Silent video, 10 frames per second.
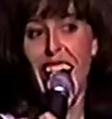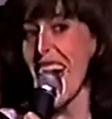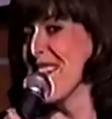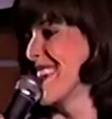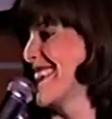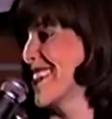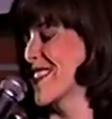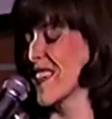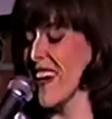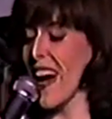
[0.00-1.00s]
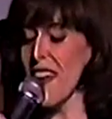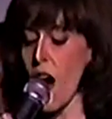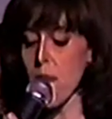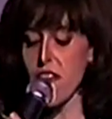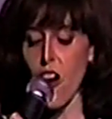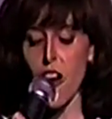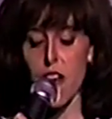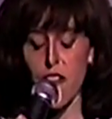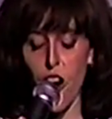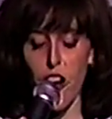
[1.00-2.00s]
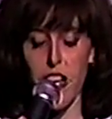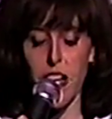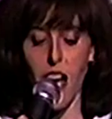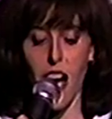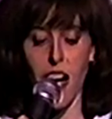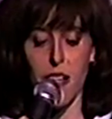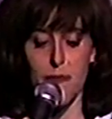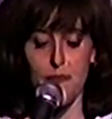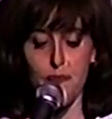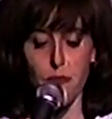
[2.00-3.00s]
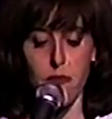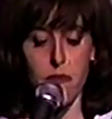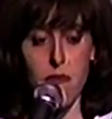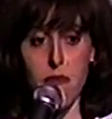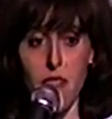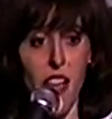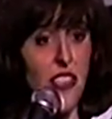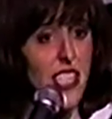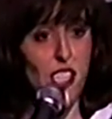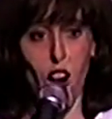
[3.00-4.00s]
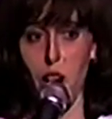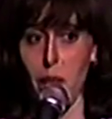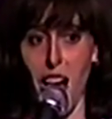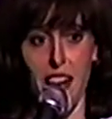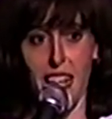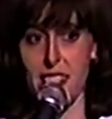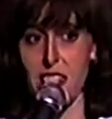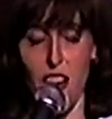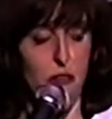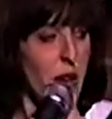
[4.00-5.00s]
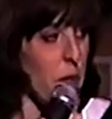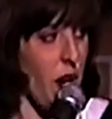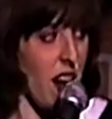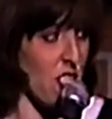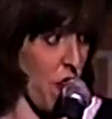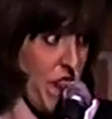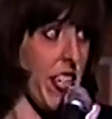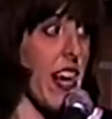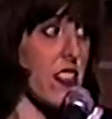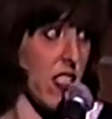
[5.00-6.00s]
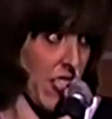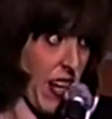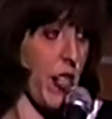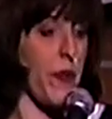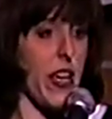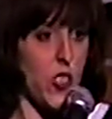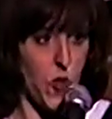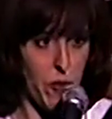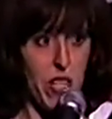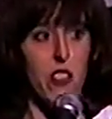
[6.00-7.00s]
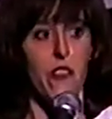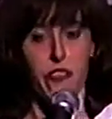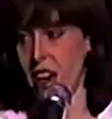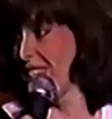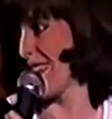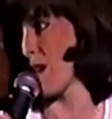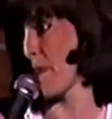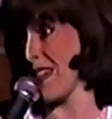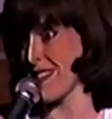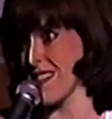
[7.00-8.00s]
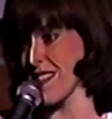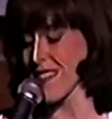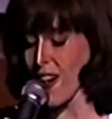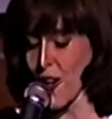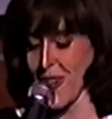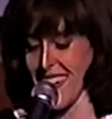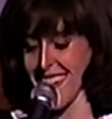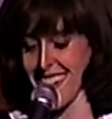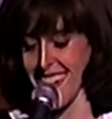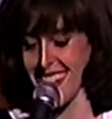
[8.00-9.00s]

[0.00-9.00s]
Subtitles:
I'm a digital. I'm very, very... these aren't mine. I stuffed my bra. So if you get to second base with me, you'll find that the bases are loaded.